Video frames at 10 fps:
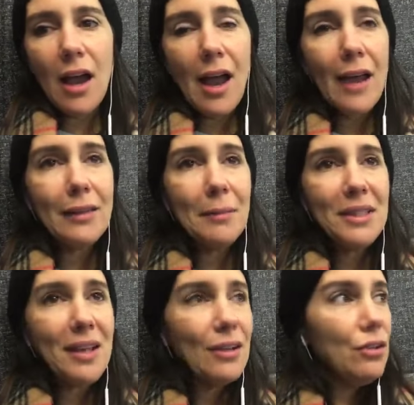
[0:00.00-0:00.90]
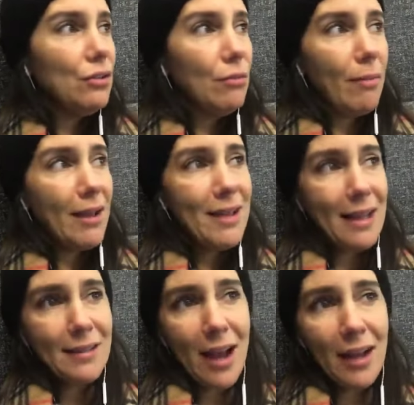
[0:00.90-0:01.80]
and let me tell you, my
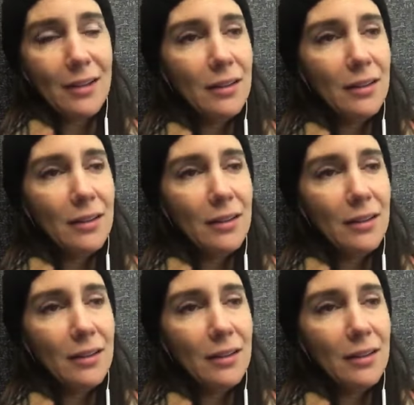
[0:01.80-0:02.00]
dad died.